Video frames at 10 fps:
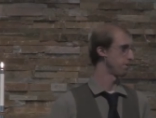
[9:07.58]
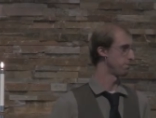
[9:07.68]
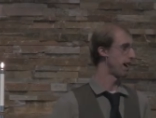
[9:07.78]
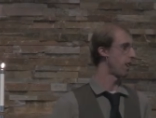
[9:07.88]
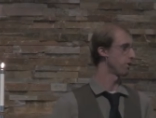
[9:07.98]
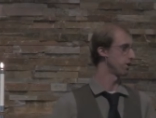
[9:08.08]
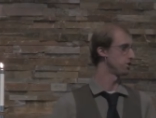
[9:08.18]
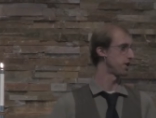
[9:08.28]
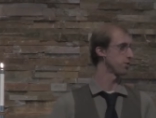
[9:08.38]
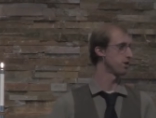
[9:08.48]
came to power on
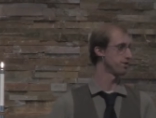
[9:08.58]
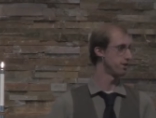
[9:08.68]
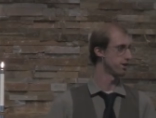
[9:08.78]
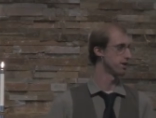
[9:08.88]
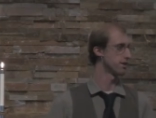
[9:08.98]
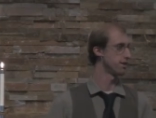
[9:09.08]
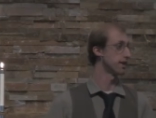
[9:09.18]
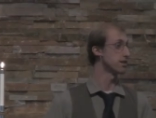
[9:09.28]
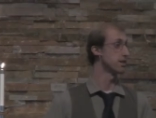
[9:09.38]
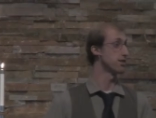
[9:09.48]
January 30th,
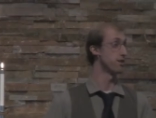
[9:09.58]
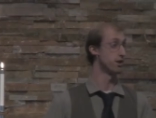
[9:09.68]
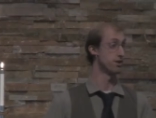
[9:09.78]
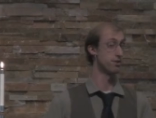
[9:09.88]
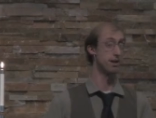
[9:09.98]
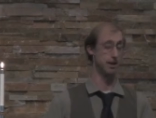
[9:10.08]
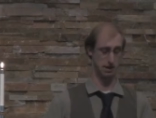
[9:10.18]
1933.